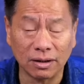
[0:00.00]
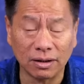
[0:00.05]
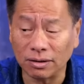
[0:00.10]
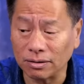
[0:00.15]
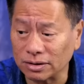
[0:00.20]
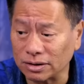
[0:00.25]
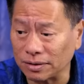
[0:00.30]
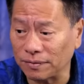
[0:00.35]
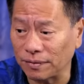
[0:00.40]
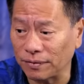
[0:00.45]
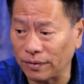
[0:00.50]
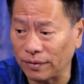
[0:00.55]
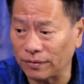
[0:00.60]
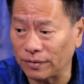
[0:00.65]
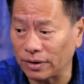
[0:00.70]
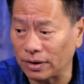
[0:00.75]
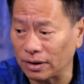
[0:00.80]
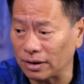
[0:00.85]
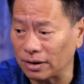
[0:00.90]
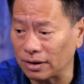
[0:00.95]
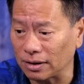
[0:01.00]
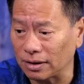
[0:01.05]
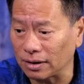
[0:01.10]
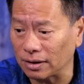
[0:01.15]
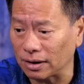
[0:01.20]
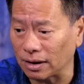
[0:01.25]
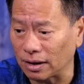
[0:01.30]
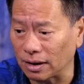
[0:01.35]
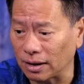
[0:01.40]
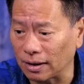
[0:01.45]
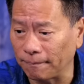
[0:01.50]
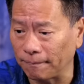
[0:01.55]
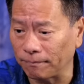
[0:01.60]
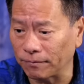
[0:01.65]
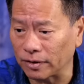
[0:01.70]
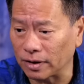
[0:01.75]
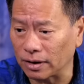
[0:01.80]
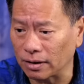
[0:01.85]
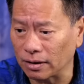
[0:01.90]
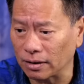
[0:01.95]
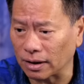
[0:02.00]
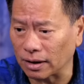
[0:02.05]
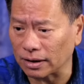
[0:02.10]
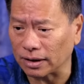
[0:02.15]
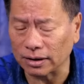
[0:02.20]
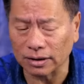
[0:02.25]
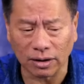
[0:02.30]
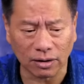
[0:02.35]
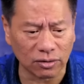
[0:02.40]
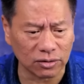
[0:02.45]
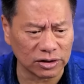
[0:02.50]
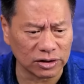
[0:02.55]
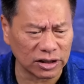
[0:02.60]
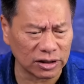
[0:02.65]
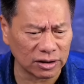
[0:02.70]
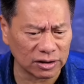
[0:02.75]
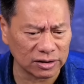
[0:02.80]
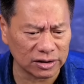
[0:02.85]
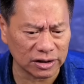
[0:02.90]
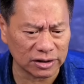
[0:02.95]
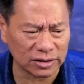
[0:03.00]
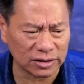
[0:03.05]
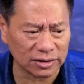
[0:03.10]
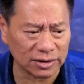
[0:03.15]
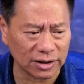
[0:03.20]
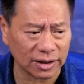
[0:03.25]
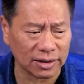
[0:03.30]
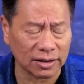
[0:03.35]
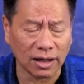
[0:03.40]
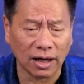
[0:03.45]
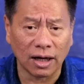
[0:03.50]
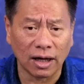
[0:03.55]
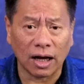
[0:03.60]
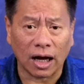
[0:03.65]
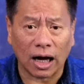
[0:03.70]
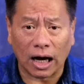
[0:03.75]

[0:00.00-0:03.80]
You know, some of you have heard, I think the Lord Jesus said,